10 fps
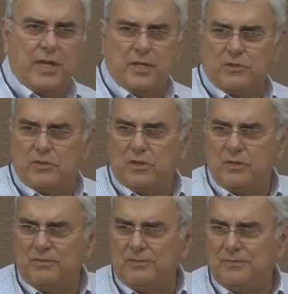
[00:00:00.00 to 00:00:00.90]
to answer.
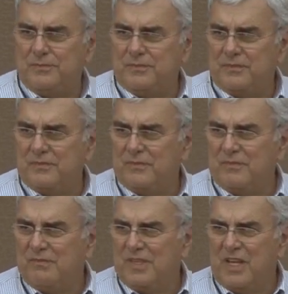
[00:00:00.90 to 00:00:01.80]

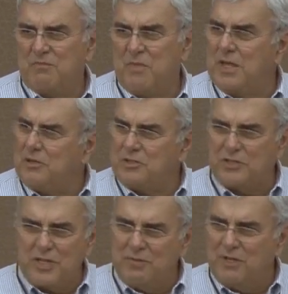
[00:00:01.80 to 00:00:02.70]
It may
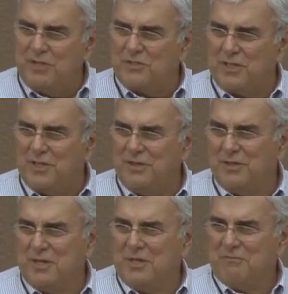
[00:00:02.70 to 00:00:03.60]
seem easy,
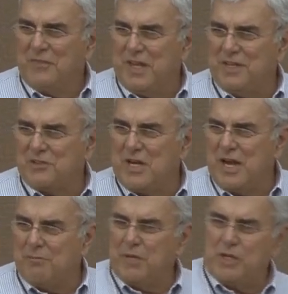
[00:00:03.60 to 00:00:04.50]
it's
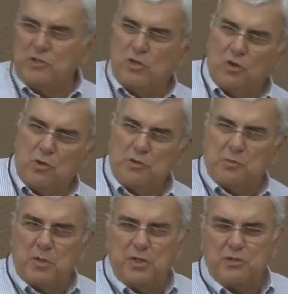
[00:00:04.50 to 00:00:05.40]
not, because you're
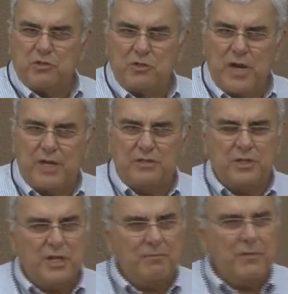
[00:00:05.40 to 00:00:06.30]
always pulling your
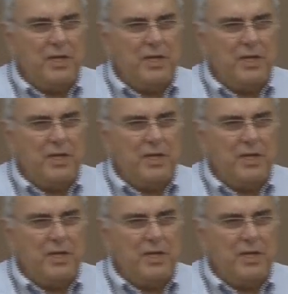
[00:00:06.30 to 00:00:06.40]
strategy up.